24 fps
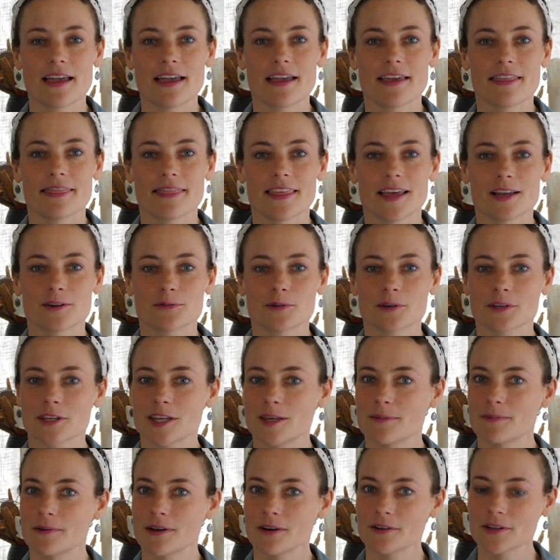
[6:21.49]
and then we'll
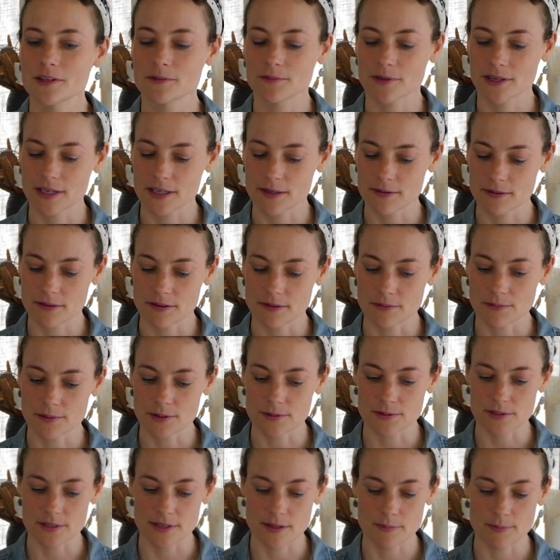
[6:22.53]
keep going. We're gonna
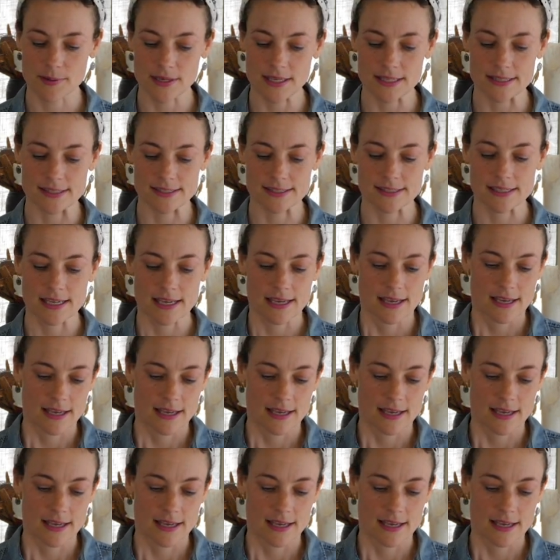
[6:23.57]
roast the beets,